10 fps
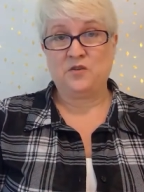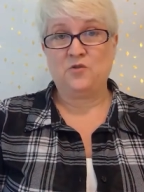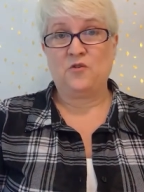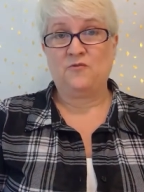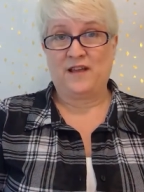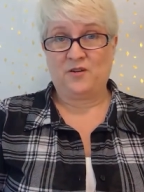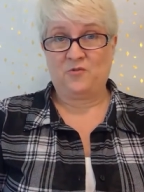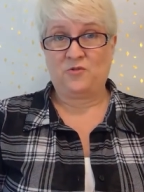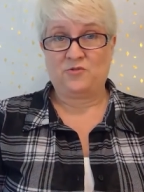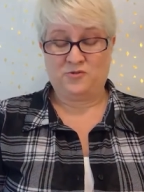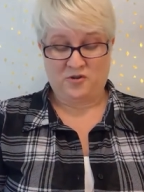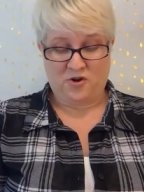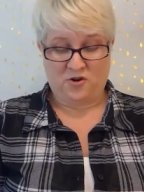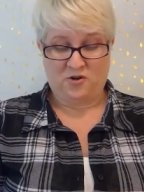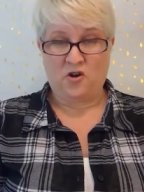you know fat quarters
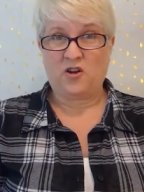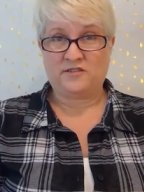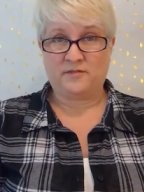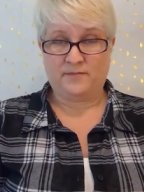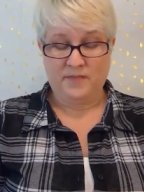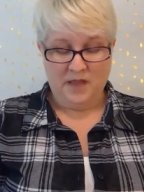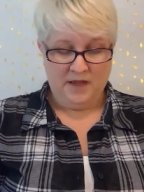are awesome.